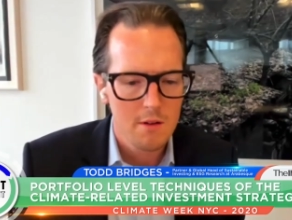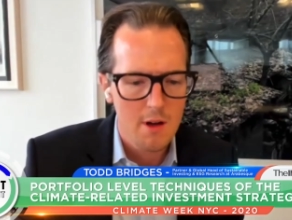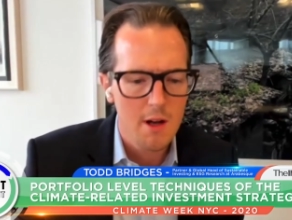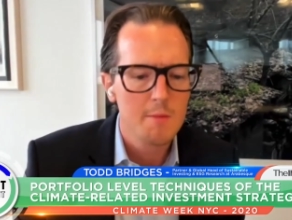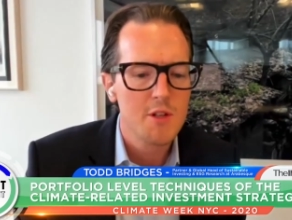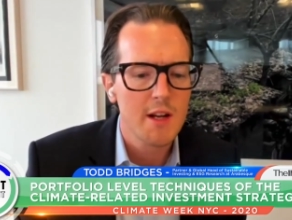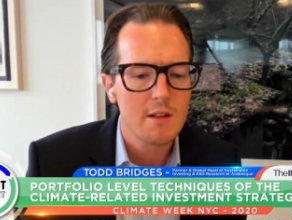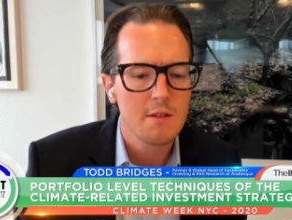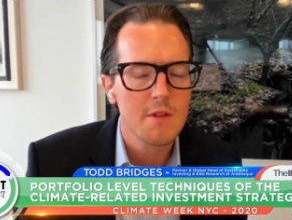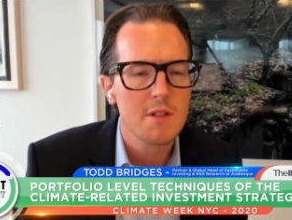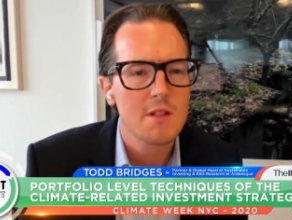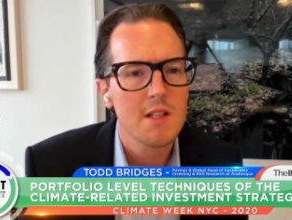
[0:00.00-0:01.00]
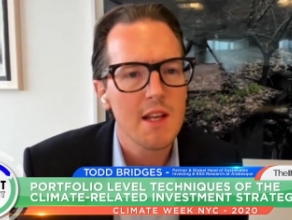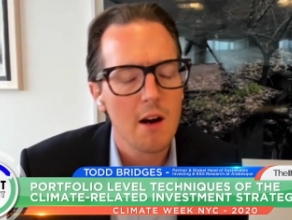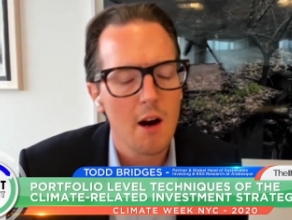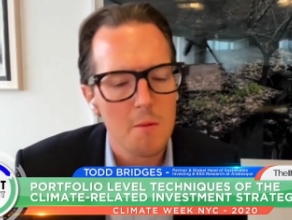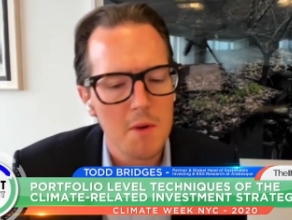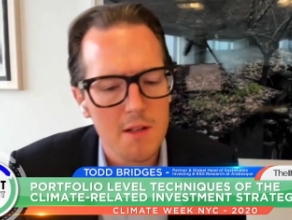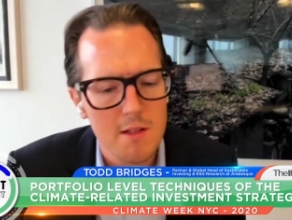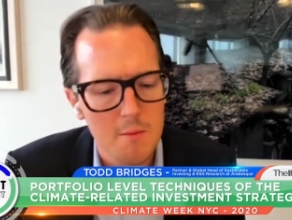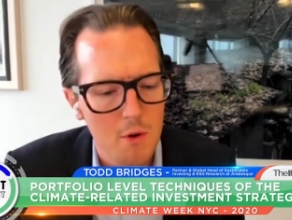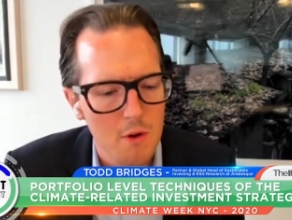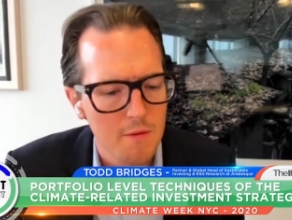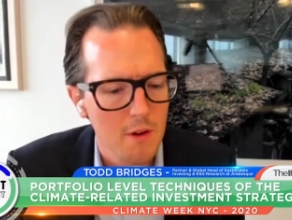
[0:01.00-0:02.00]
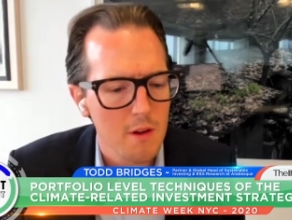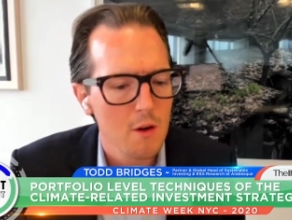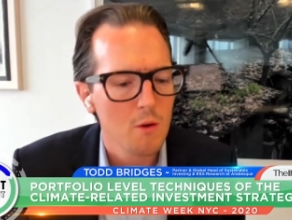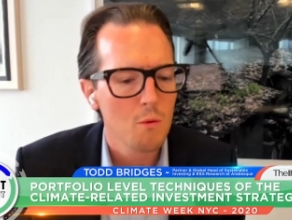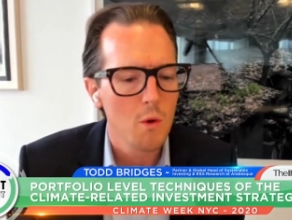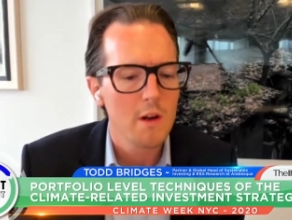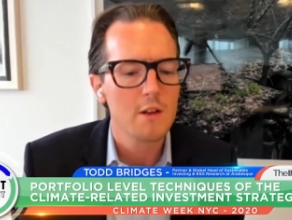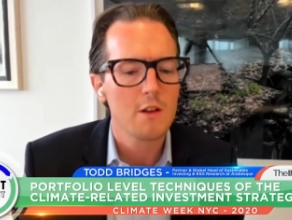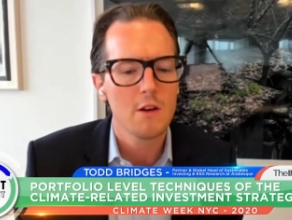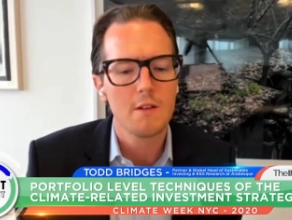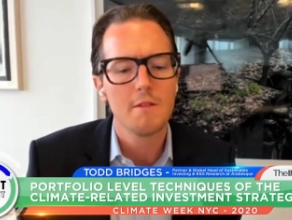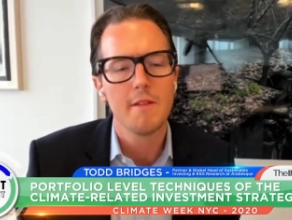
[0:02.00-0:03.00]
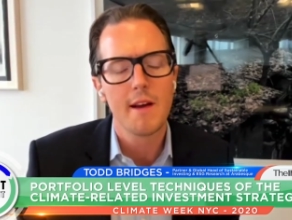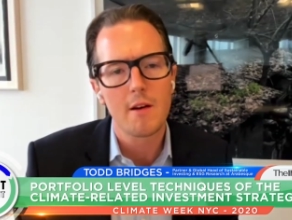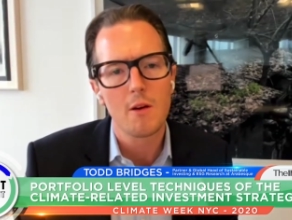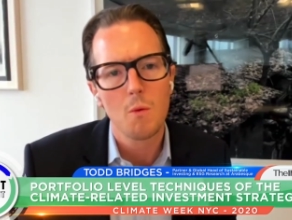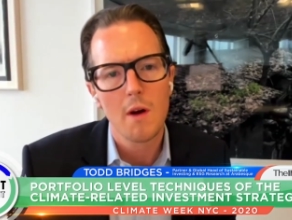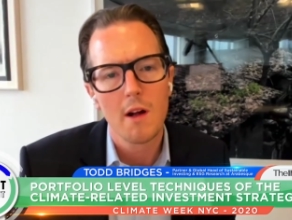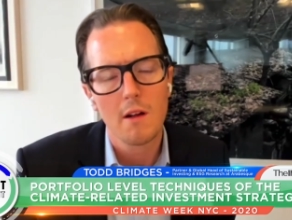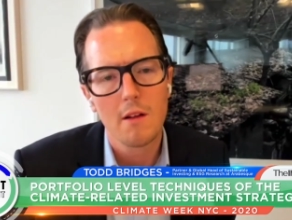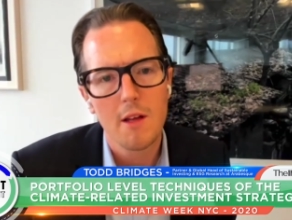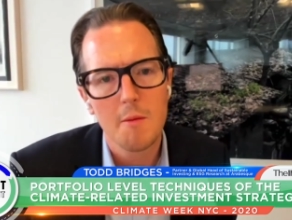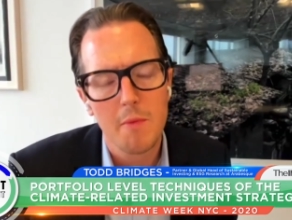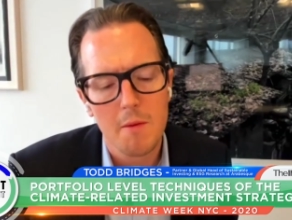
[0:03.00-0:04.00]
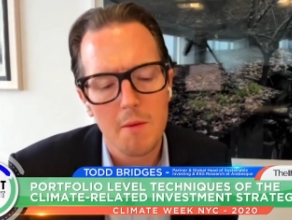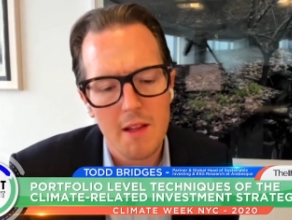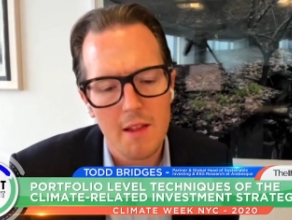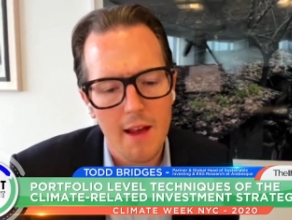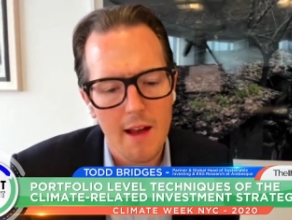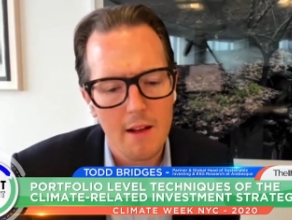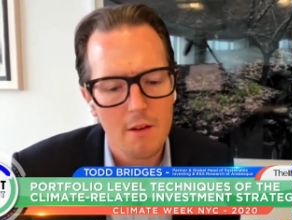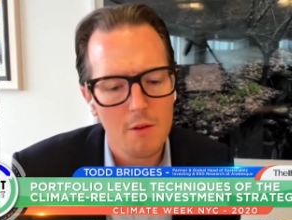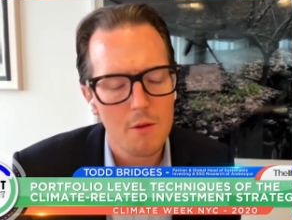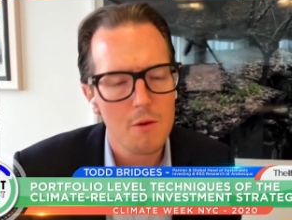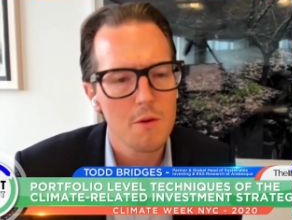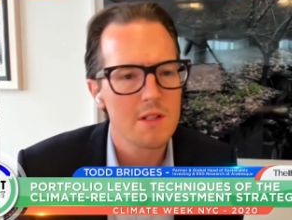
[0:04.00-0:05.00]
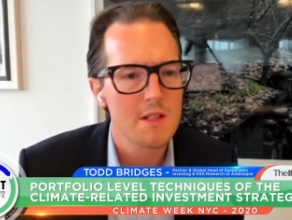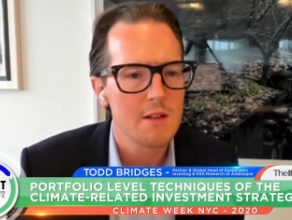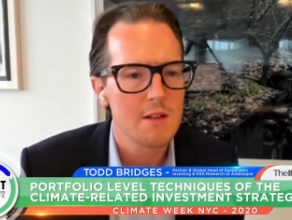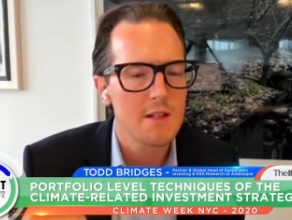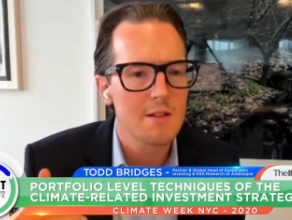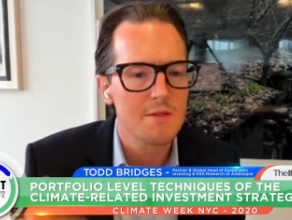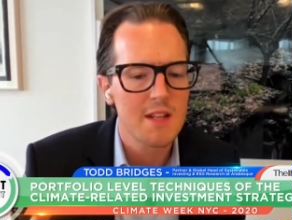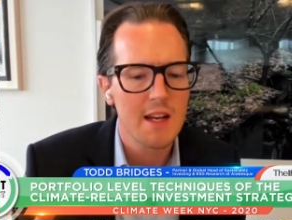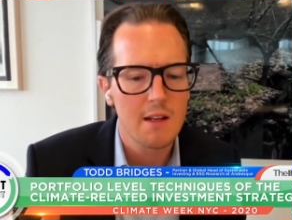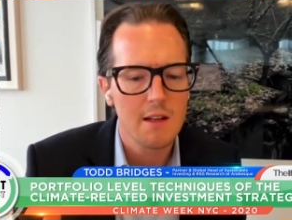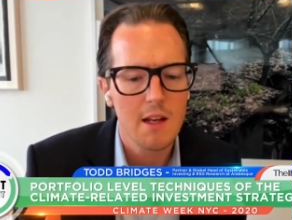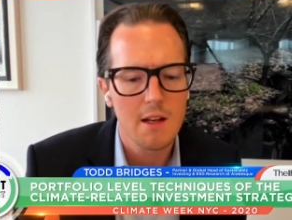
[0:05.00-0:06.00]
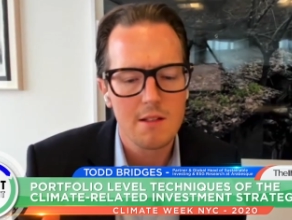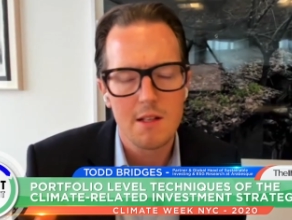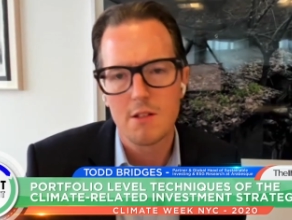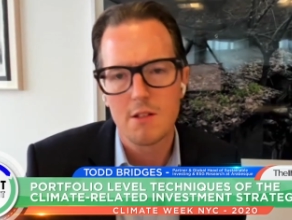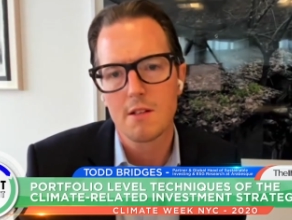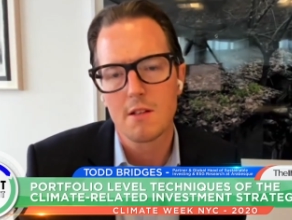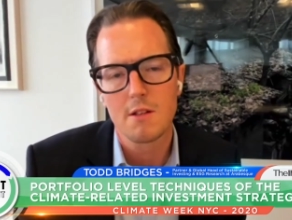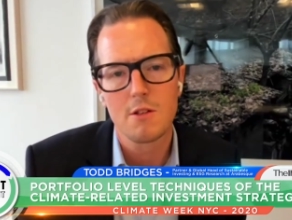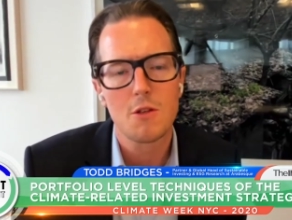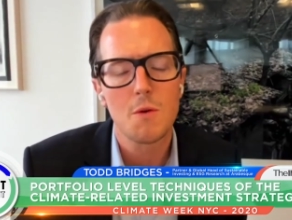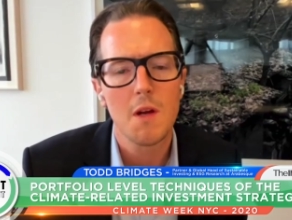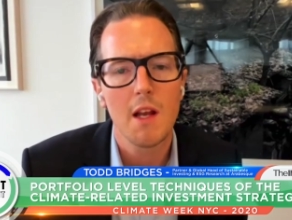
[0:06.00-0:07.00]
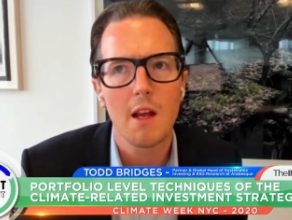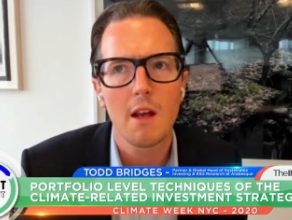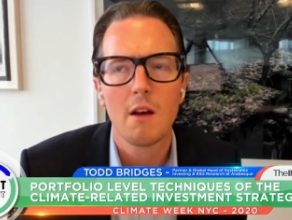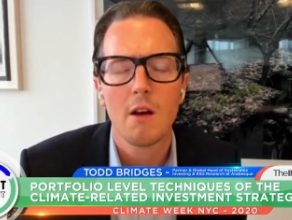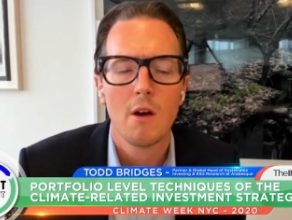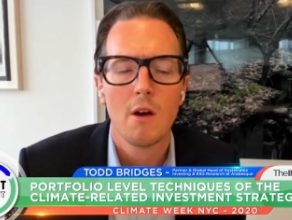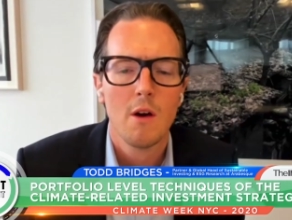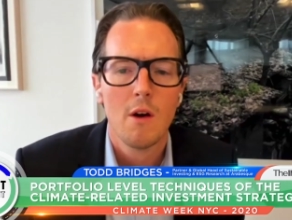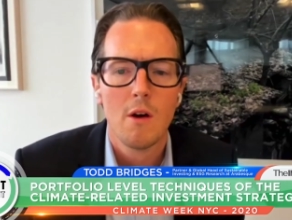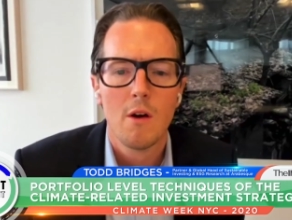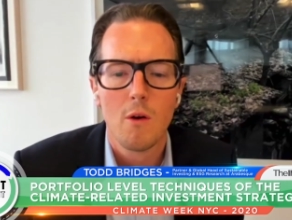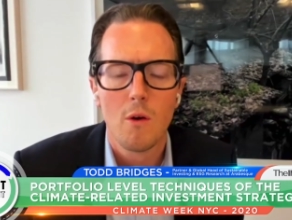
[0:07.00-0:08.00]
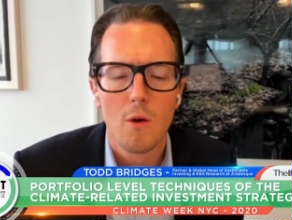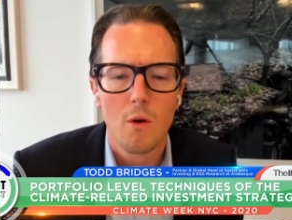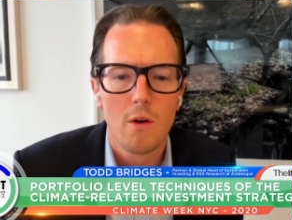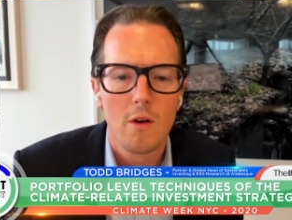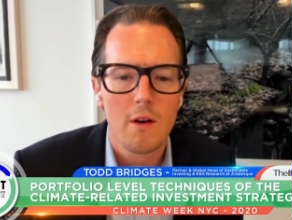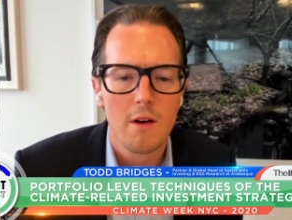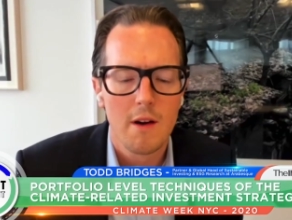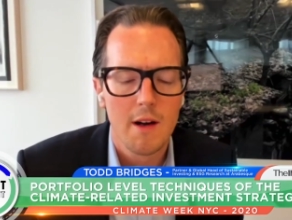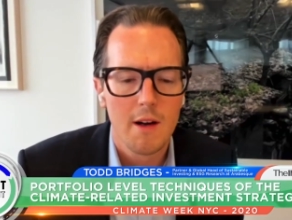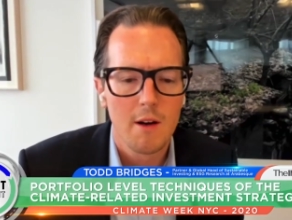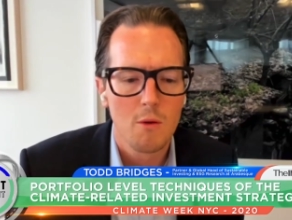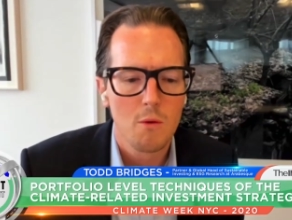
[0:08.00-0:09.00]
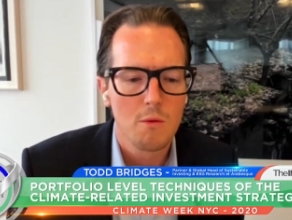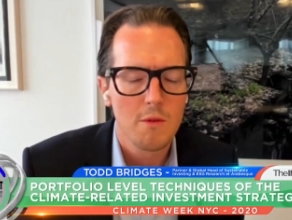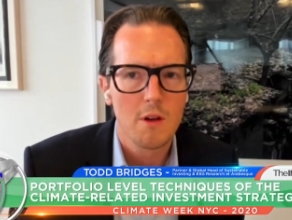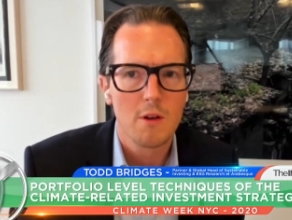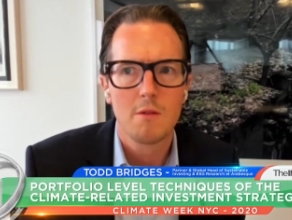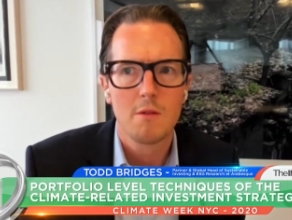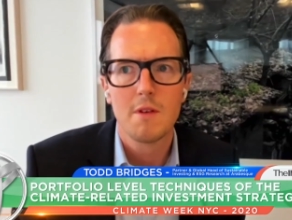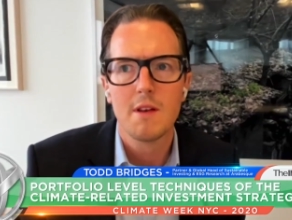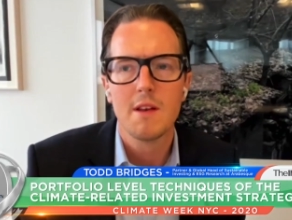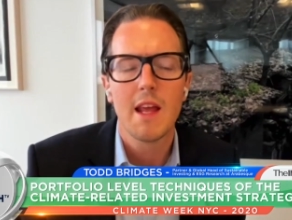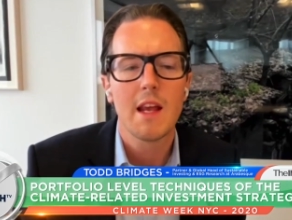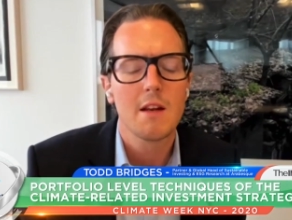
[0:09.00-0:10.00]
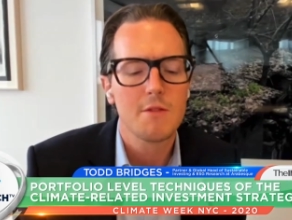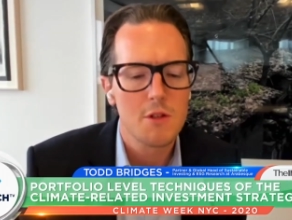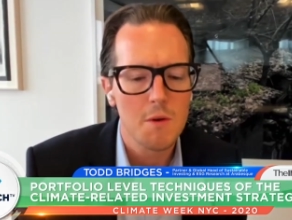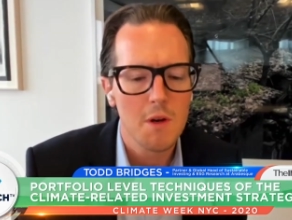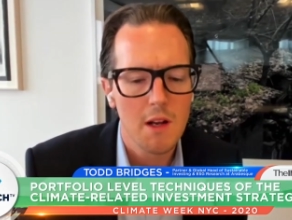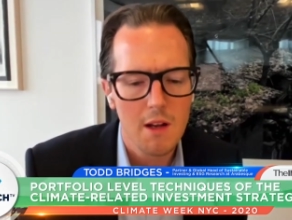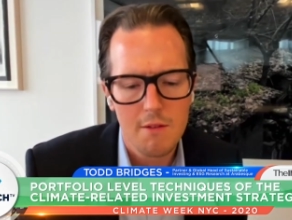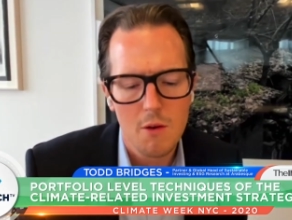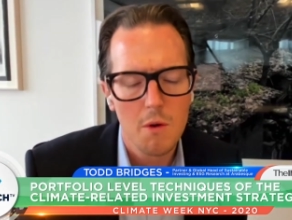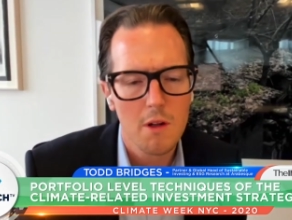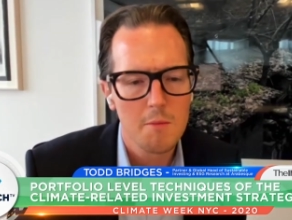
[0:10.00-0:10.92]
objective is to decarbonize the portfolio, one could very well implement that through a series of techniques such as a screening or negative screening, if you will, in